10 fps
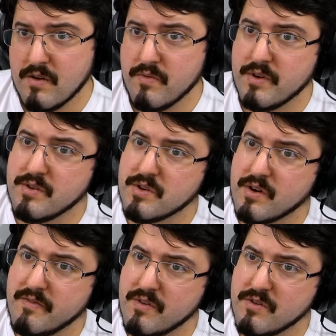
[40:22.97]
Were you so
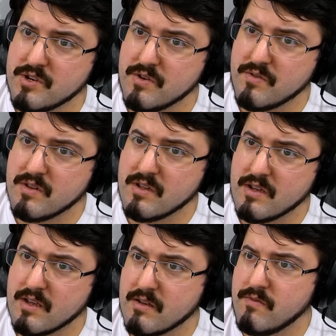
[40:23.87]
grateful you showed...
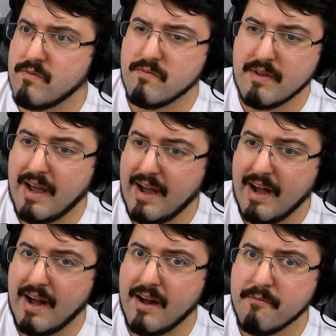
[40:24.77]

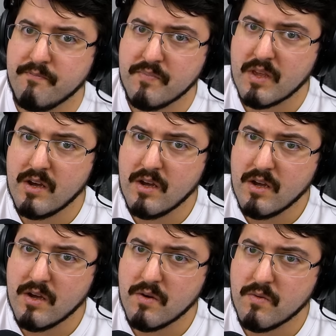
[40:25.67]
Ah.
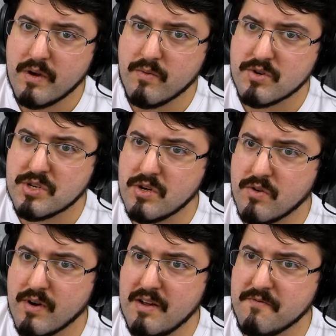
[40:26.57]
We were so
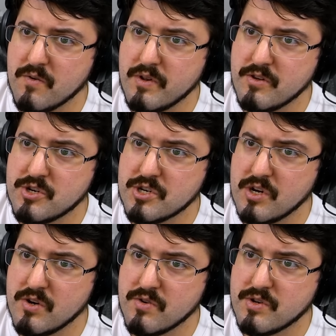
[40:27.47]
grateful when you
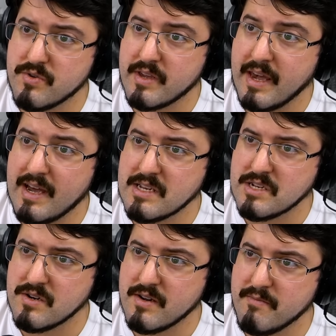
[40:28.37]
showed to
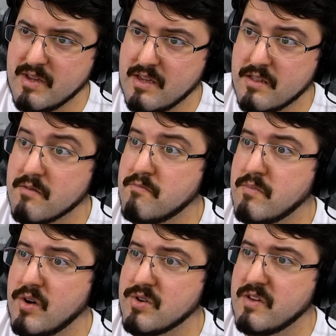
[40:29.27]
Gaster and me the
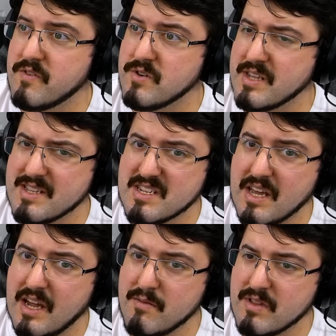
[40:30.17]
multiverse and its
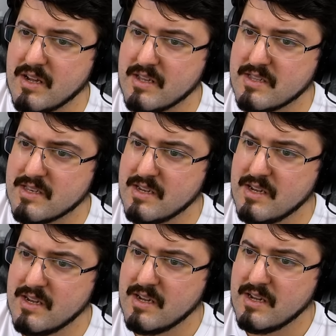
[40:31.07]
timelines.
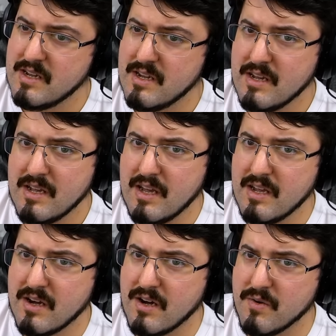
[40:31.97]
I
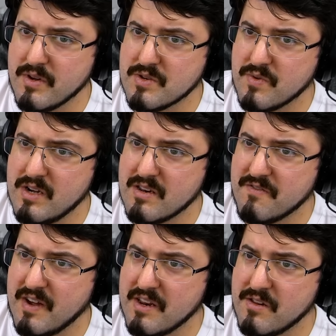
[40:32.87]
always wanted to
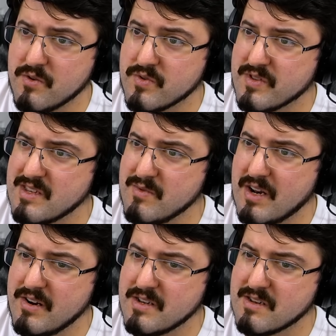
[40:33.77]
find a universe with
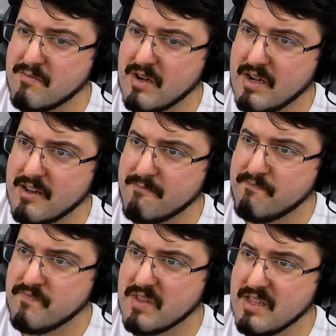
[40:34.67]
similarities to mine,
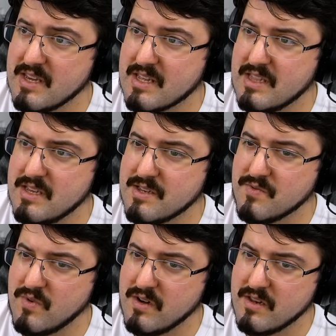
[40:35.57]
like this
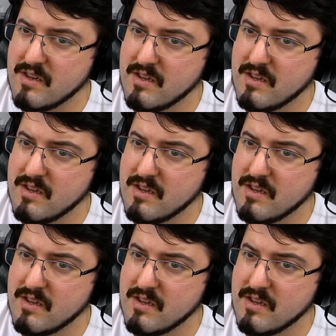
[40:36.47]
one.